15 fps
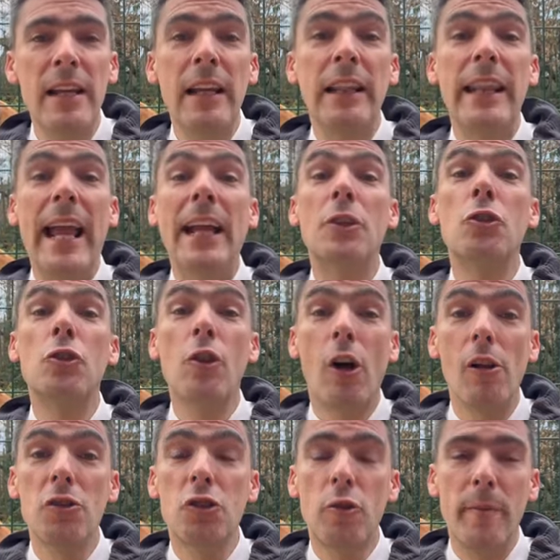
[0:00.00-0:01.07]
lest you
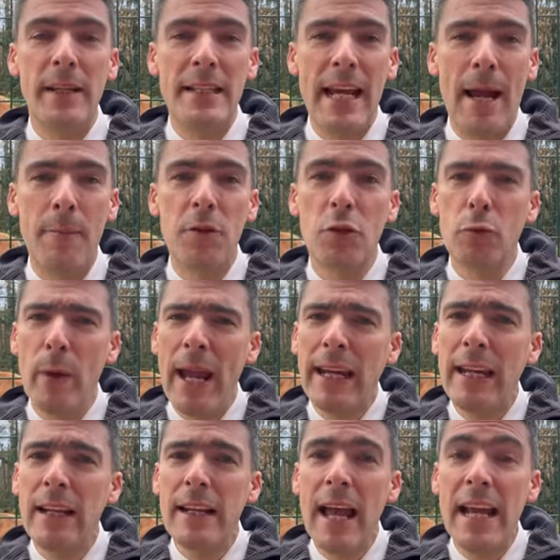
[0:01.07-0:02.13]
also be tempted,
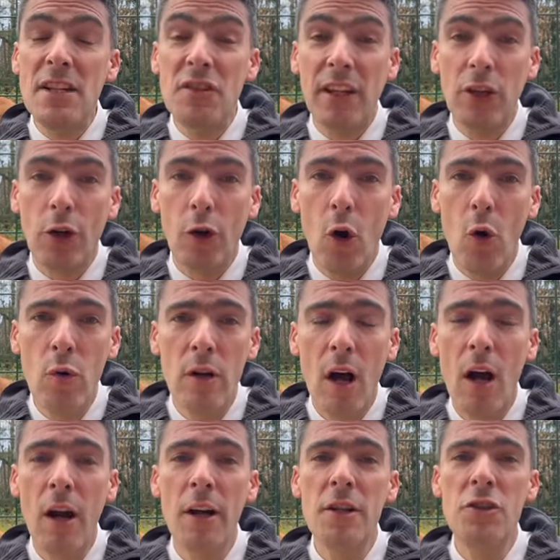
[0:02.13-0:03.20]
recognizing your own
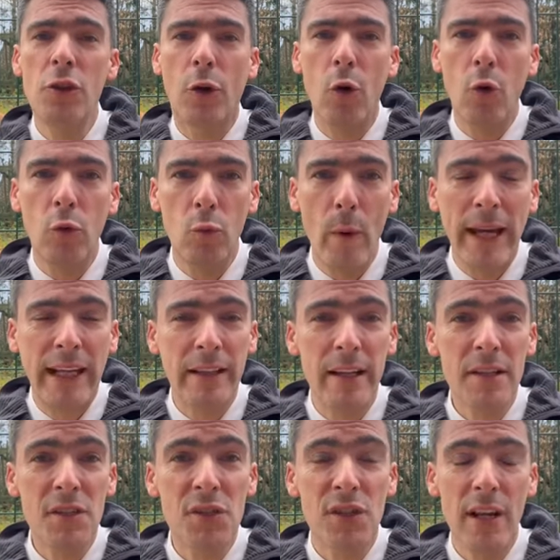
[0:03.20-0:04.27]
heart, your own
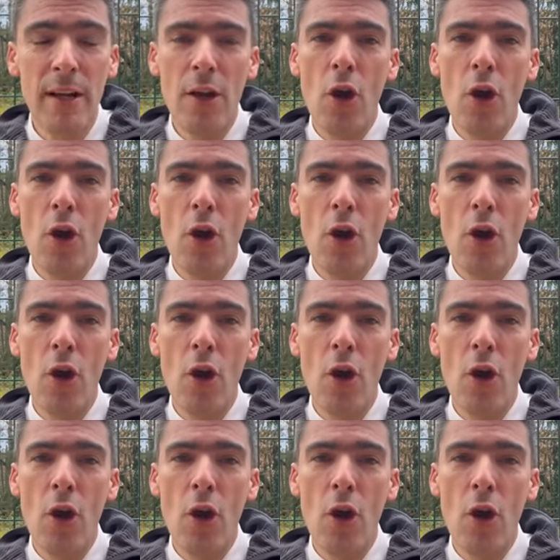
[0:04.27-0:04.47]
weakness,